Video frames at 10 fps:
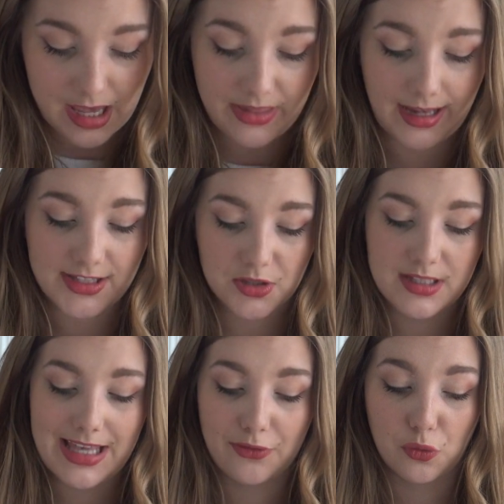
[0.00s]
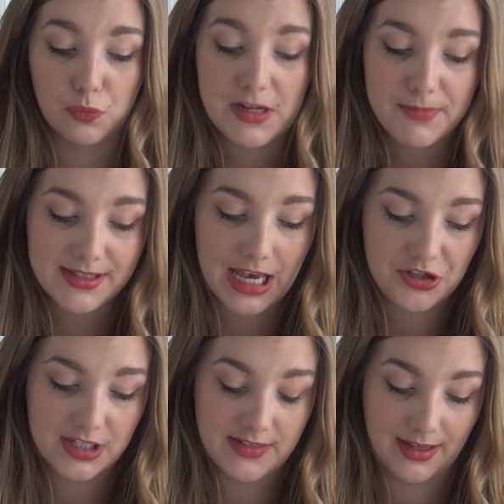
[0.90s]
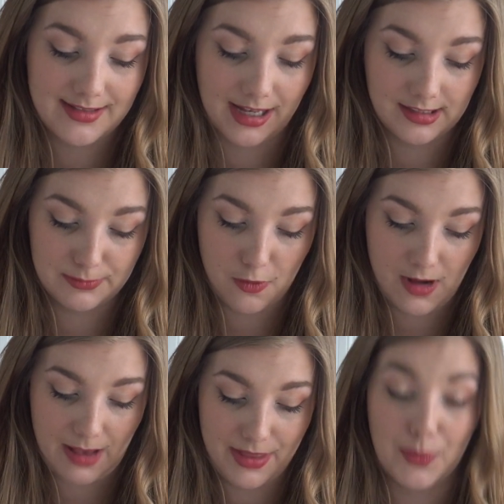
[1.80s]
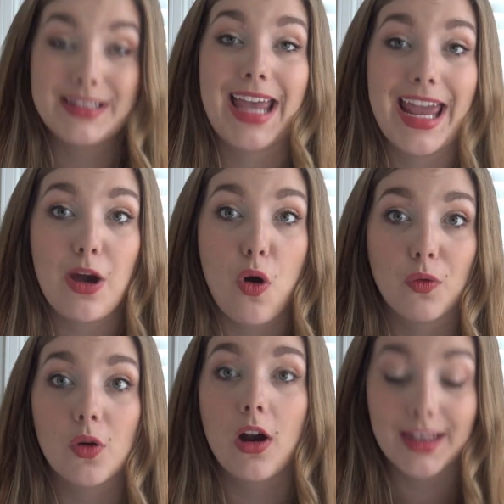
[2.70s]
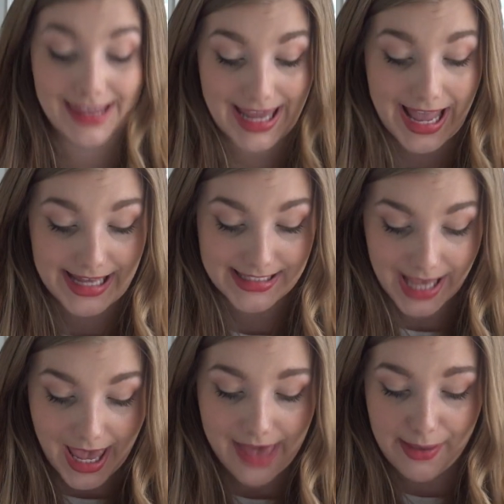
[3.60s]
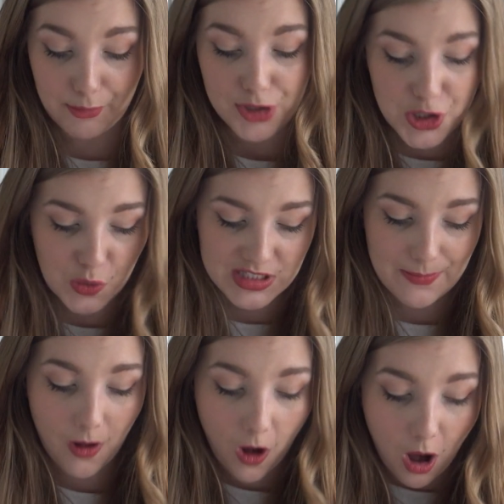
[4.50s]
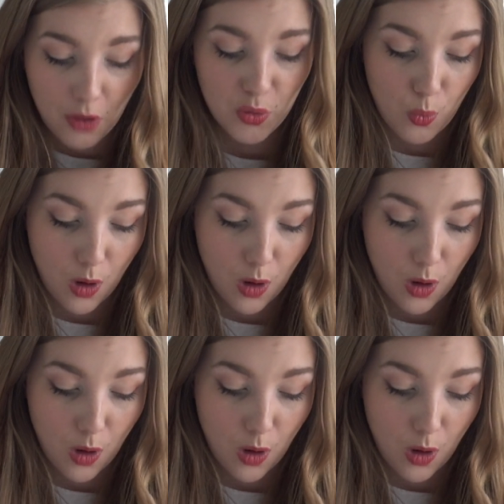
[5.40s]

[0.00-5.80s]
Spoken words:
The Israelites have great possessions if they settle in Moab. They will take over our land. They will use up all the